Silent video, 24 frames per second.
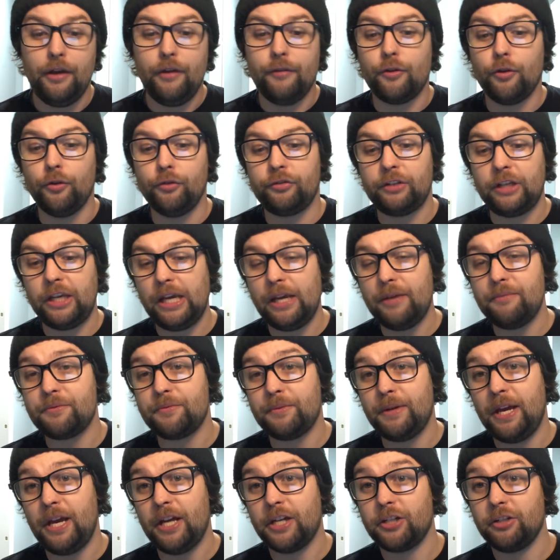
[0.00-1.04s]
those cams
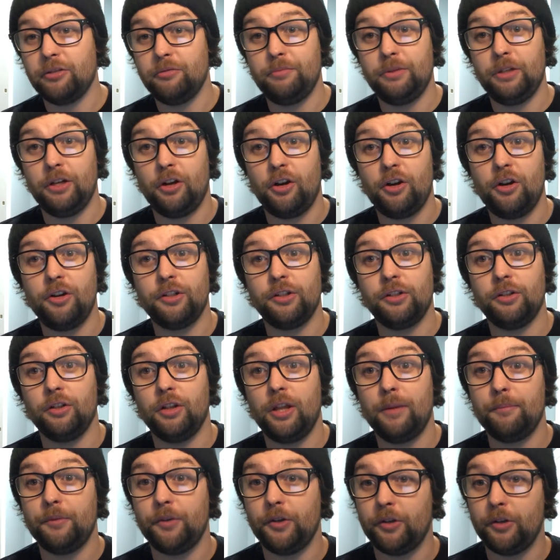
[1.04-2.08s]
may actually be hurting
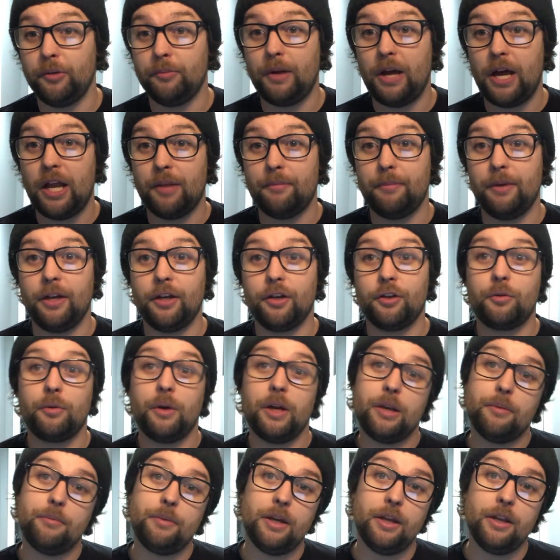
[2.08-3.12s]
your bottom end
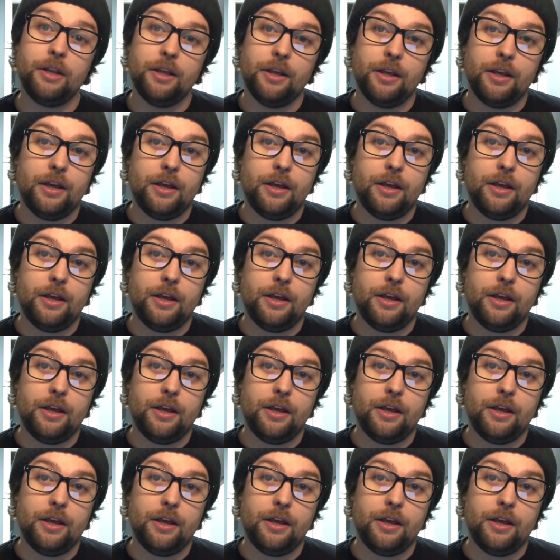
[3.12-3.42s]
quite a bit.